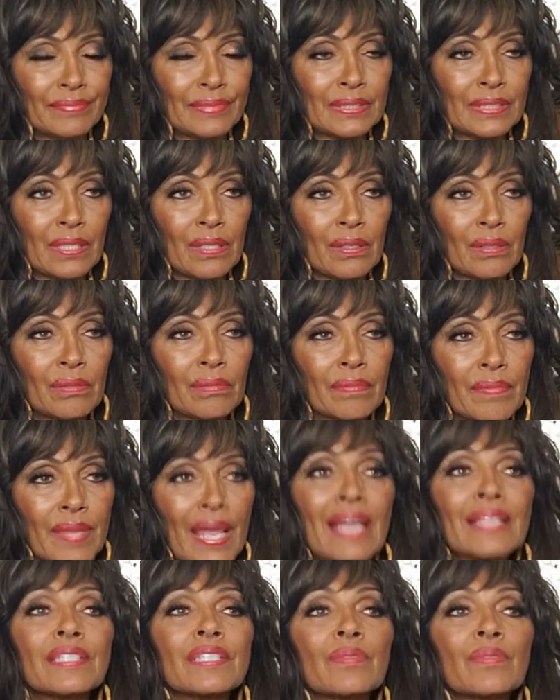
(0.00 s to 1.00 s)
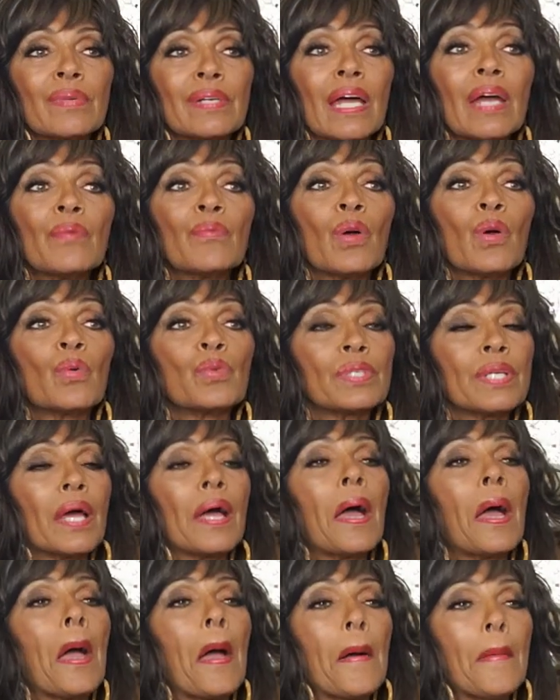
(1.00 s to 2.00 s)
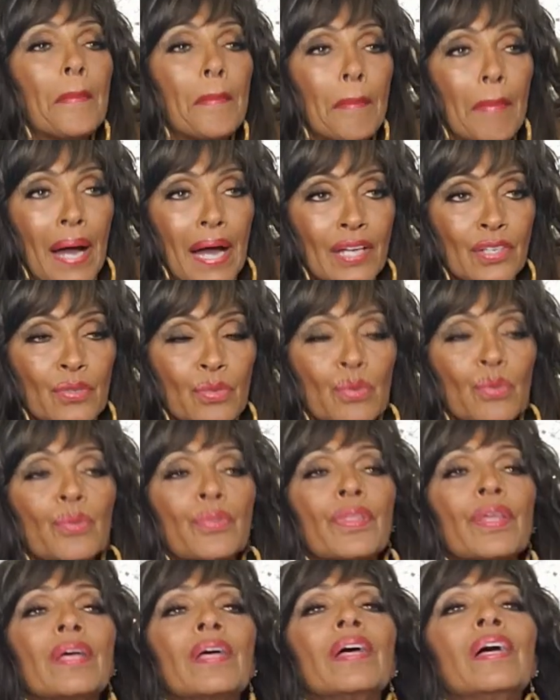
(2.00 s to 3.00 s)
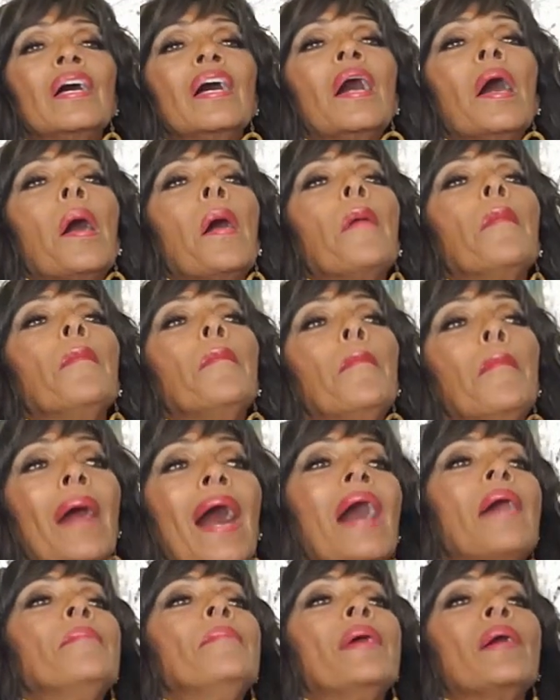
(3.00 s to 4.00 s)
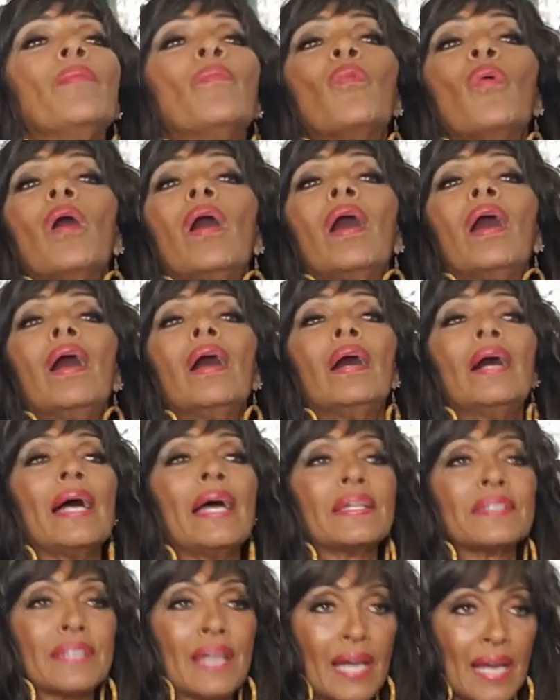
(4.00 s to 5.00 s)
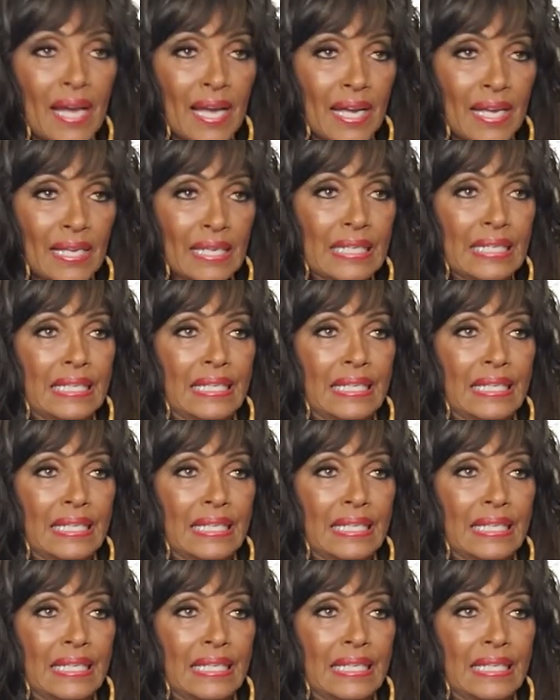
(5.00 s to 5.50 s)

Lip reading: So that's what I wrote, my truth, my memoir as I